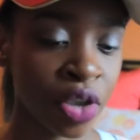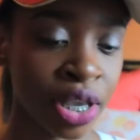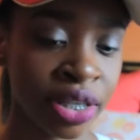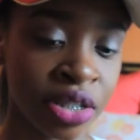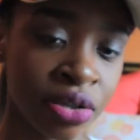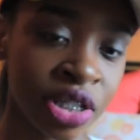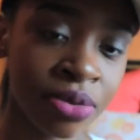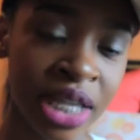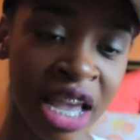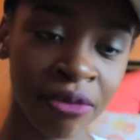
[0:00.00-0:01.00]
And so she
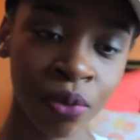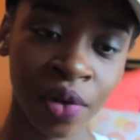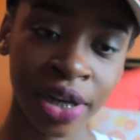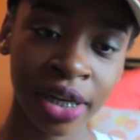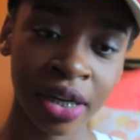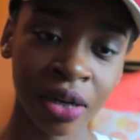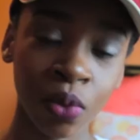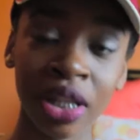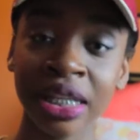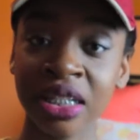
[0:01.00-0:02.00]
was having one,
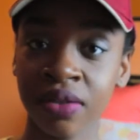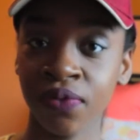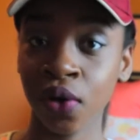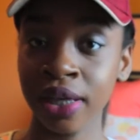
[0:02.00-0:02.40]
well, at least for